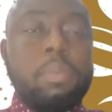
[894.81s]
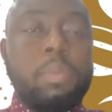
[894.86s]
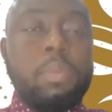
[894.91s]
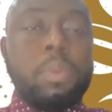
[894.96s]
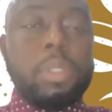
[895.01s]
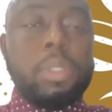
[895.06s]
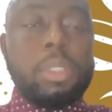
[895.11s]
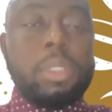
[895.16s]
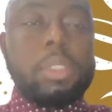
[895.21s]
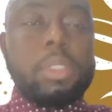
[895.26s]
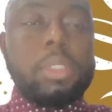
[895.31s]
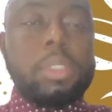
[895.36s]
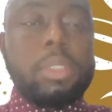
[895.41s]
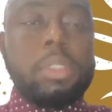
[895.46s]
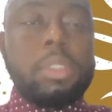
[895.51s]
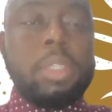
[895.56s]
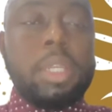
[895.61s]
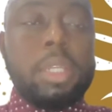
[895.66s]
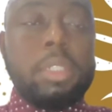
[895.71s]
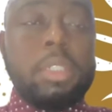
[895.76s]
But
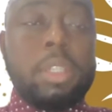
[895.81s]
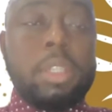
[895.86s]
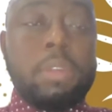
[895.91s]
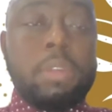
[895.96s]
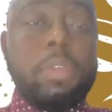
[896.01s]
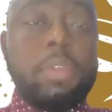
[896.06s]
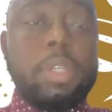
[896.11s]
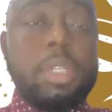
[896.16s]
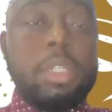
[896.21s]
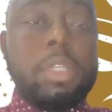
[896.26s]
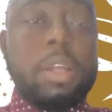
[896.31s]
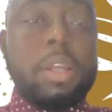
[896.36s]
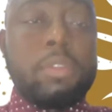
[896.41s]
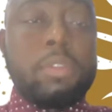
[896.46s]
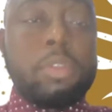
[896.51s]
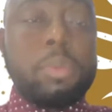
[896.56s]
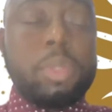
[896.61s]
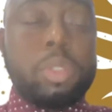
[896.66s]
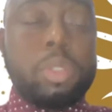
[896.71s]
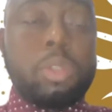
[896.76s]
there definitely
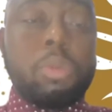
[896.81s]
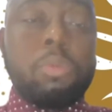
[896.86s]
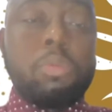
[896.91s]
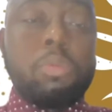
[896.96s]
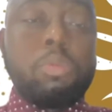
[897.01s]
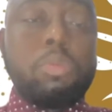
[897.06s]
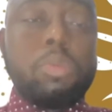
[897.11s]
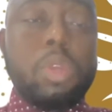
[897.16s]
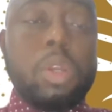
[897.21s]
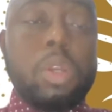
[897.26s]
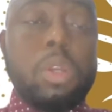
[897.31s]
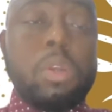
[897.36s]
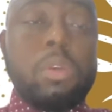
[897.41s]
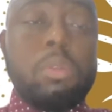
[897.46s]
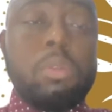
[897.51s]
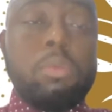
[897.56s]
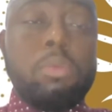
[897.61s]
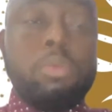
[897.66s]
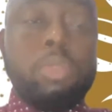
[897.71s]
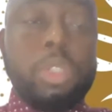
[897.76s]
have to be some
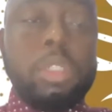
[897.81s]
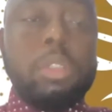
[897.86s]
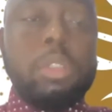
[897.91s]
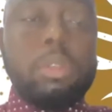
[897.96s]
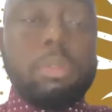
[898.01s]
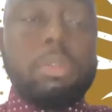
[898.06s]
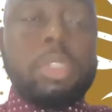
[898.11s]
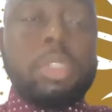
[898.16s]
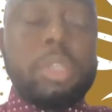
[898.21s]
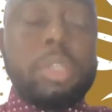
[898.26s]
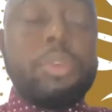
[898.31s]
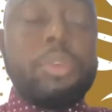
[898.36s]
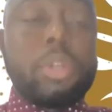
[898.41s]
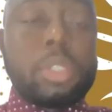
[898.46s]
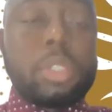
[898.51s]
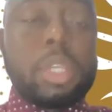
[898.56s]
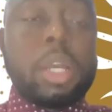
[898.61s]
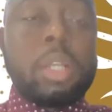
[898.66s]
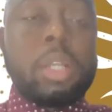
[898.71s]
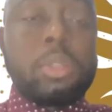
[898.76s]
real
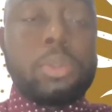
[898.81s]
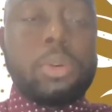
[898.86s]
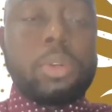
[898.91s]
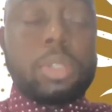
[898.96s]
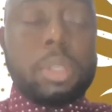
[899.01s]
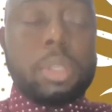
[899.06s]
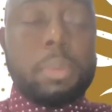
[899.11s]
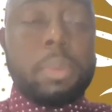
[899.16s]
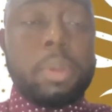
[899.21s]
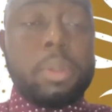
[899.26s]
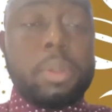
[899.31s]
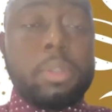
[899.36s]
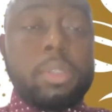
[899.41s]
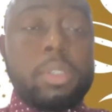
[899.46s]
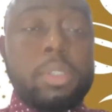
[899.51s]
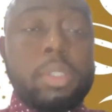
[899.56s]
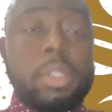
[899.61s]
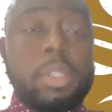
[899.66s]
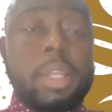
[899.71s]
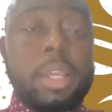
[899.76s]
serious hard talks about
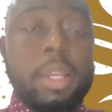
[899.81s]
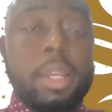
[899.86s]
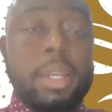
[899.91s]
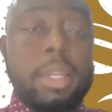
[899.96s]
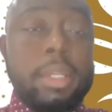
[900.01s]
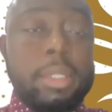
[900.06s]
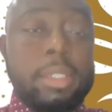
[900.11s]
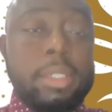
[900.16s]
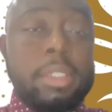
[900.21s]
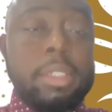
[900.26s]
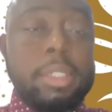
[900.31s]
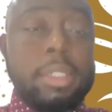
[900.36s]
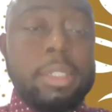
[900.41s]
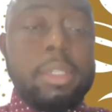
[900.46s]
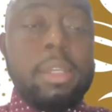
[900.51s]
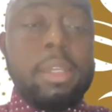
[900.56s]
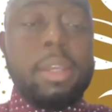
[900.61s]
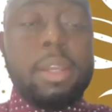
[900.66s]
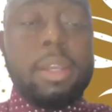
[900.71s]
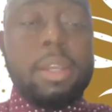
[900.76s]
their
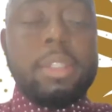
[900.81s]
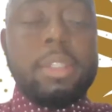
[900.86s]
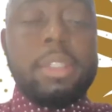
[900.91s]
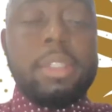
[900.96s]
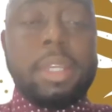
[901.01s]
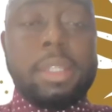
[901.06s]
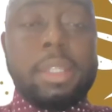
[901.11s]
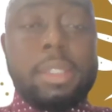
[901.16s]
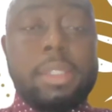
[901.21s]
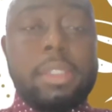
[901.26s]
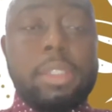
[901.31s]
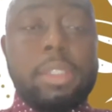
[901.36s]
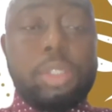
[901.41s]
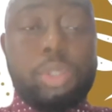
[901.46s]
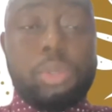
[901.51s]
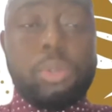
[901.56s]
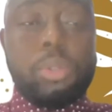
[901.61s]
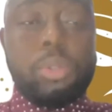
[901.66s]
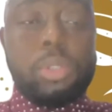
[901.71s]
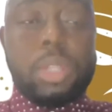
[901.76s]
legacy debt
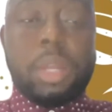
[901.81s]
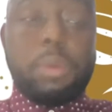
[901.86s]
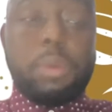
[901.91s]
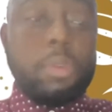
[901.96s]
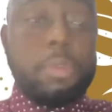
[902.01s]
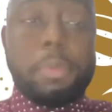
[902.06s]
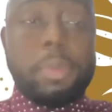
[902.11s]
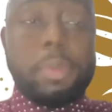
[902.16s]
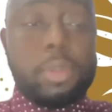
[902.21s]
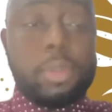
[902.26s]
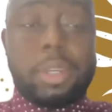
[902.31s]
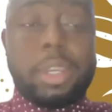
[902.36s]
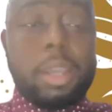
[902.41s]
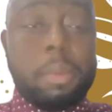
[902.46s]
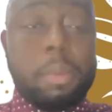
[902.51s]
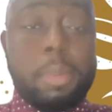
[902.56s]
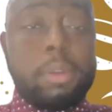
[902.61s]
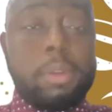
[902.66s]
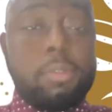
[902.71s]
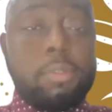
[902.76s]
issues that we've been talking
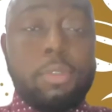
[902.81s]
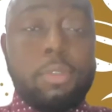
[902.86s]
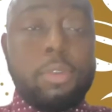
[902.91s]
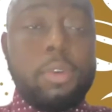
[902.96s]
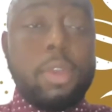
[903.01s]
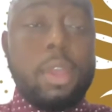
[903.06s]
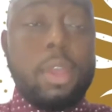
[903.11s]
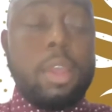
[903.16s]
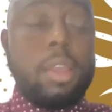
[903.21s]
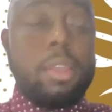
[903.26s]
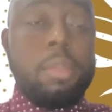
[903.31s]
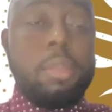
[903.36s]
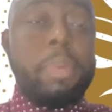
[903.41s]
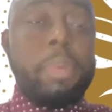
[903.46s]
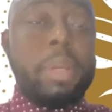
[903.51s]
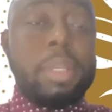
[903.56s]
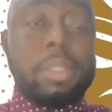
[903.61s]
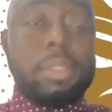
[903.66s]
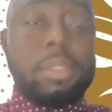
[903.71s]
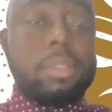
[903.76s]
about for the
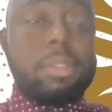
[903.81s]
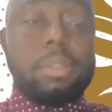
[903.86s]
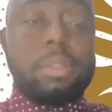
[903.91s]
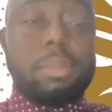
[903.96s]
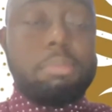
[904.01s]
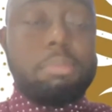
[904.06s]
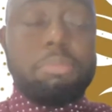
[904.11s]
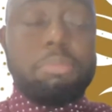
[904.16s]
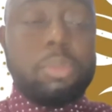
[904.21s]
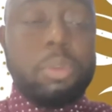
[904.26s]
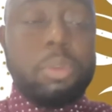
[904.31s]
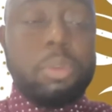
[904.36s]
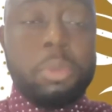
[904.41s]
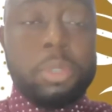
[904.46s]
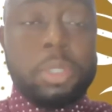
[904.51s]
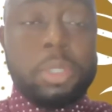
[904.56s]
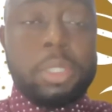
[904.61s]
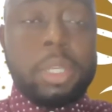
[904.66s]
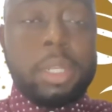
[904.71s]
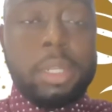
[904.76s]
past
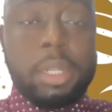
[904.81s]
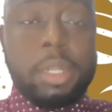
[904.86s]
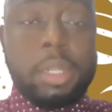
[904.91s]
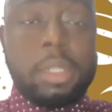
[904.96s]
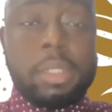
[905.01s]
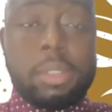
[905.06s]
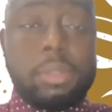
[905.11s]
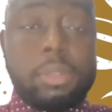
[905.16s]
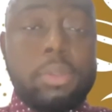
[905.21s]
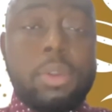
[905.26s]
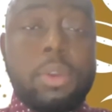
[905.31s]
almost 10 years.